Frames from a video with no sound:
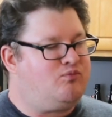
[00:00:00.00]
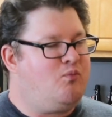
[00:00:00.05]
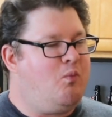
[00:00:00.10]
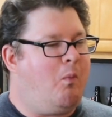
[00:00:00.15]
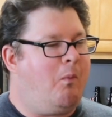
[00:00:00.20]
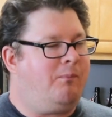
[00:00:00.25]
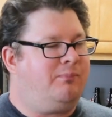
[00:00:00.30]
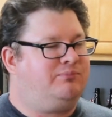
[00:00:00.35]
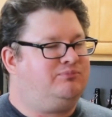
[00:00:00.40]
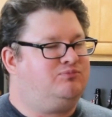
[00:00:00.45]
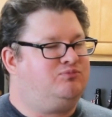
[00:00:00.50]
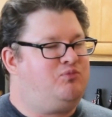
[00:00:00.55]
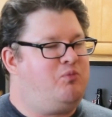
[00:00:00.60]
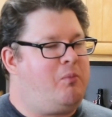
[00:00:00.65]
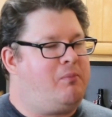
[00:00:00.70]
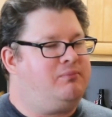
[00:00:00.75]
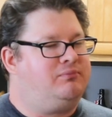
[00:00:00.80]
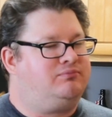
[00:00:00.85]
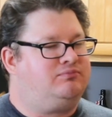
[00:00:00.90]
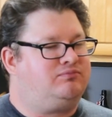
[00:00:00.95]
Wow.
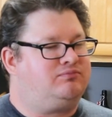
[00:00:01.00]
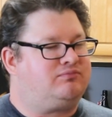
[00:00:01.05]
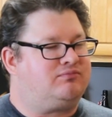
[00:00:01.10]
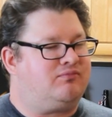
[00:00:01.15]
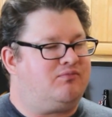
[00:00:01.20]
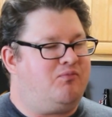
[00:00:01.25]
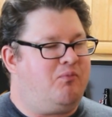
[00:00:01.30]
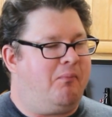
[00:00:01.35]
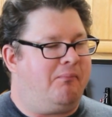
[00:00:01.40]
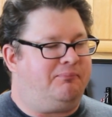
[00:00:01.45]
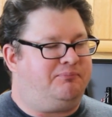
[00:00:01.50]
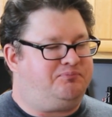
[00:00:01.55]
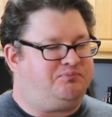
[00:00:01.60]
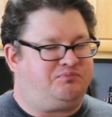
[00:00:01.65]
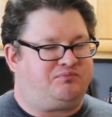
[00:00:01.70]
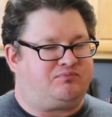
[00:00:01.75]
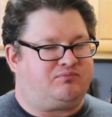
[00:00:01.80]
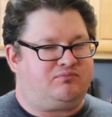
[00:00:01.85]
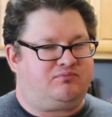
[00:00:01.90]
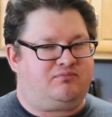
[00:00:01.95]

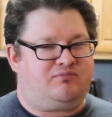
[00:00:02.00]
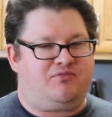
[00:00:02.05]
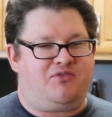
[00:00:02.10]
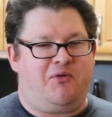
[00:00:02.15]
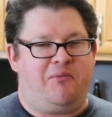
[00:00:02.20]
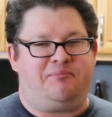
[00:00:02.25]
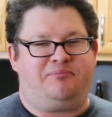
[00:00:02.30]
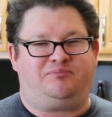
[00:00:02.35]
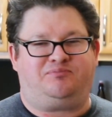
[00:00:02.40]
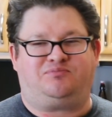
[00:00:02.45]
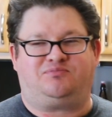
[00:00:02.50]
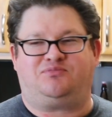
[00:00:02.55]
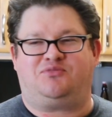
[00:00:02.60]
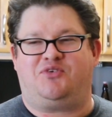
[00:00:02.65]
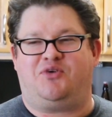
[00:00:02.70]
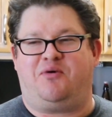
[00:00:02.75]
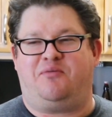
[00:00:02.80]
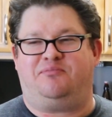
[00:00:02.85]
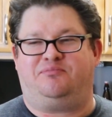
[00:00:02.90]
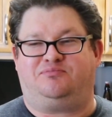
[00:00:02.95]
You're going to bed with me tonight,
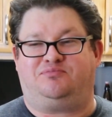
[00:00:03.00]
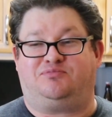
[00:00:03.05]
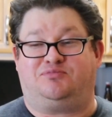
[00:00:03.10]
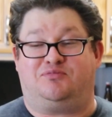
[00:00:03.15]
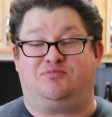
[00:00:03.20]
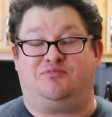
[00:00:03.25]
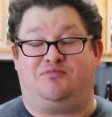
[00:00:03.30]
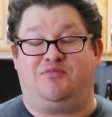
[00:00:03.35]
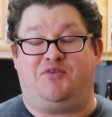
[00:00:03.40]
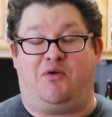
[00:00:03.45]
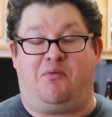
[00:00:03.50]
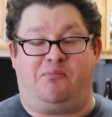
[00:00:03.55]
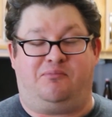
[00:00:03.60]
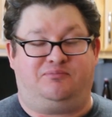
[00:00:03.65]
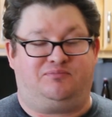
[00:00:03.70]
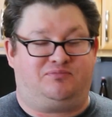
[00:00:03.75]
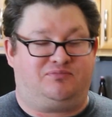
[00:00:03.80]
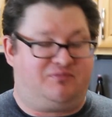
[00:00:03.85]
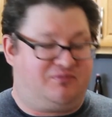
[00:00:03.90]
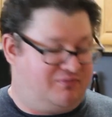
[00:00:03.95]
baby.
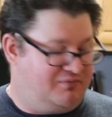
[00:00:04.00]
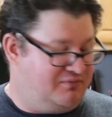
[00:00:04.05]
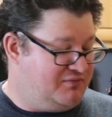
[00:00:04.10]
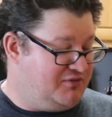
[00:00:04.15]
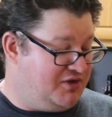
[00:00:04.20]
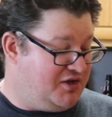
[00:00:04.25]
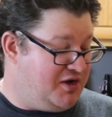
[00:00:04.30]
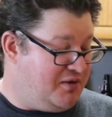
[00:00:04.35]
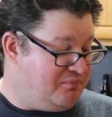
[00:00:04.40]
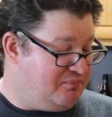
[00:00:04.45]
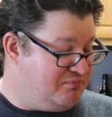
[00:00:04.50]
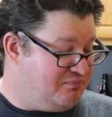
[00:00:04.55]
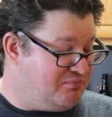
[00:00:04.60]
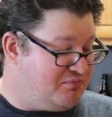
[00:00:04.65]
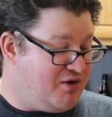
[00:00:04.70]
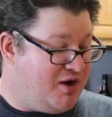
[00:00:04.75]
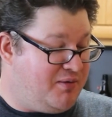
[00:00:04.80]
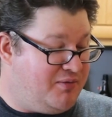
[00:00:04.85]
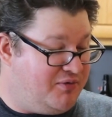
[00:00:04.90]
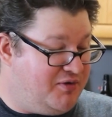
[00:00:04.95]
Yep,
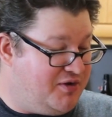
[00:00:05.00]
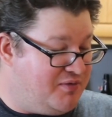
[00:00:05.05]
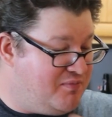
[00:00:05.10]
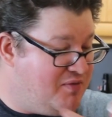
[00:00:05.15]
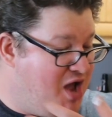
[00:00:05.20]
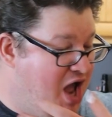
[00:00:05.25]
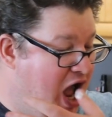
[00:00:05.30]
probably.